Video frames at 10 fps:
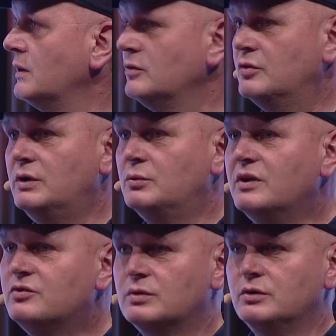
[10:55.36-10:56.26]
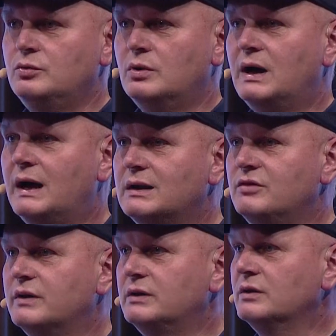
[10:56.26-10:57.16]
So in a restaurant, you will hardly
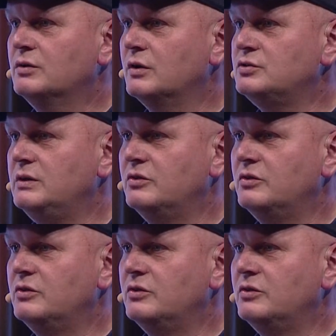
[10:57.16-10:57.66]
find technology,